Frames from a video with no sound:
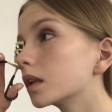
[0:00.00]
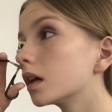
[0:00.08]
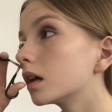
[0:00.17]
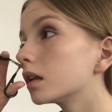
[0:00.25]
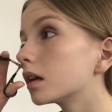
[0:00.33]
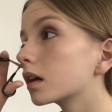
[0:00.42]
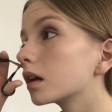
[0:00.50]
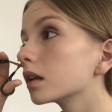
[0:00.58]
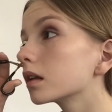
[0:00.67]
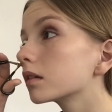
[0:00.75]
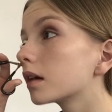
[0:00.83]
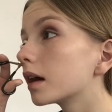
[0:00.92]
I got
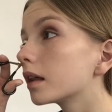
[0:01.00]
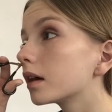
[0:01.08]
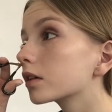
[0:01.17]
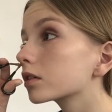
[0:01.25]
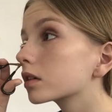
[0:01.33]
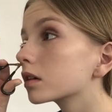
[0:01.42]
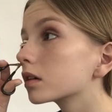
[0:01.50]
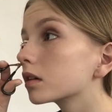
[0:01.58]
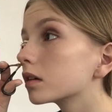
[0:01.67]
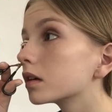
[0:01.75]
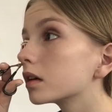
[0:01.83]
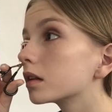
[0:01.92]
this eyelash
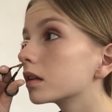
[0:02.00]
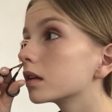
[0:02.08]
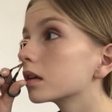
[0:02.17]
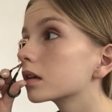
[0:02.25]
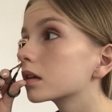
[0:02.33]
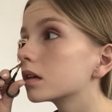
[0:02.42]
curler, I think.